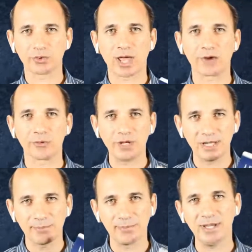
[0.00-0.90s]
You can
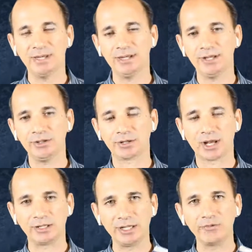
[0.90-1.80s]
really be
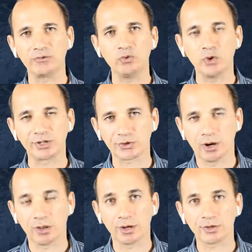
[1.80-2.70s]
leader and influence
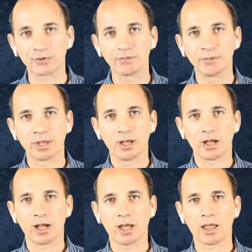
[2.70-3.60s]
others,
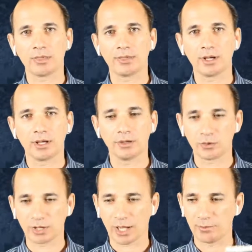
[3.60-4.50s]
and
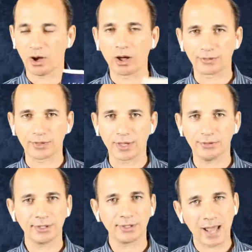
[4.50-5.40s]
you can be
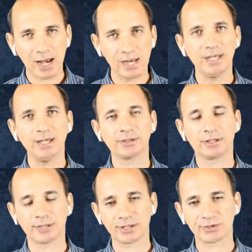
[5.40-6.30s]
authentic and lead,
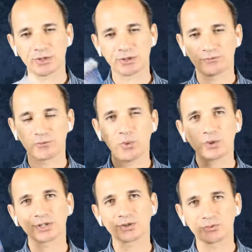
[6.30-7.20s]
and that's why the
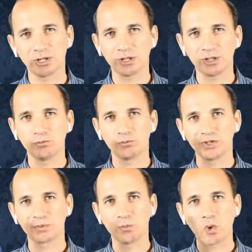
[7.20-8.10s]
focus really
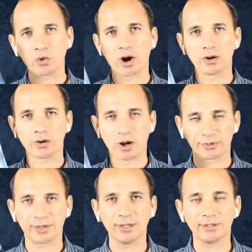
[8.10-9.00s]
is more on
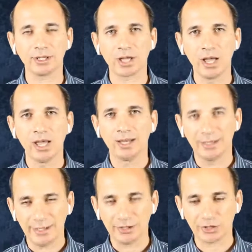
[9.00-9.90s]
authentic
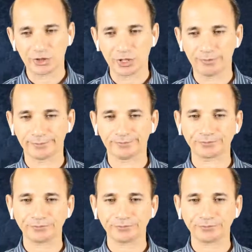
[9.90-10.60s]
leadership.